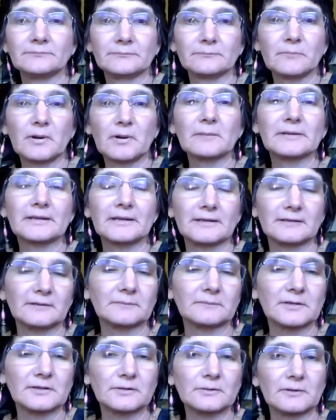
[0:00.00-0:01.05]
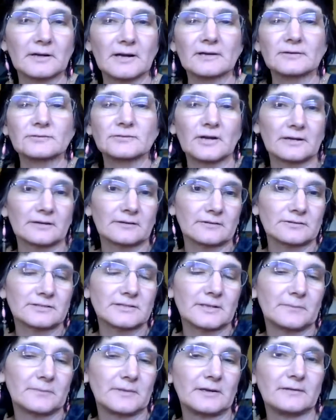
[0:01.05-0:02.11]
probably get them to do a contract or
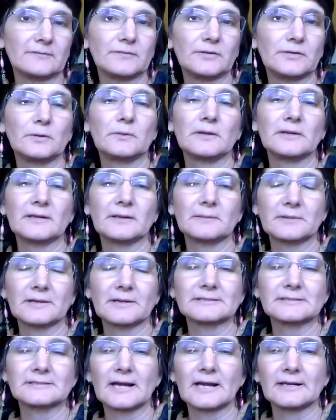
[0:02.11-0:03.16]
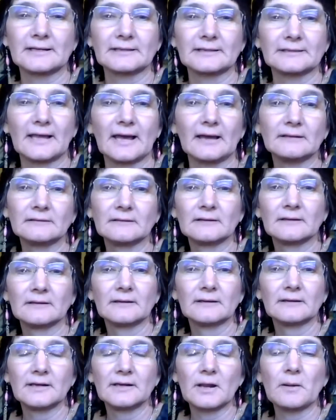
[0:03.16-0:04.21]
something if you end up consigning
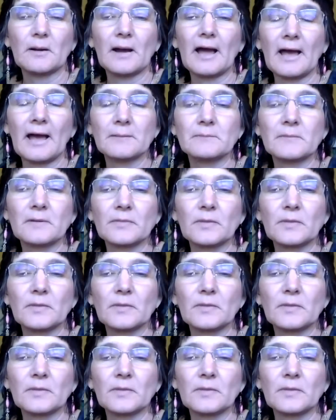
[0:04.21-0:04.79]
that.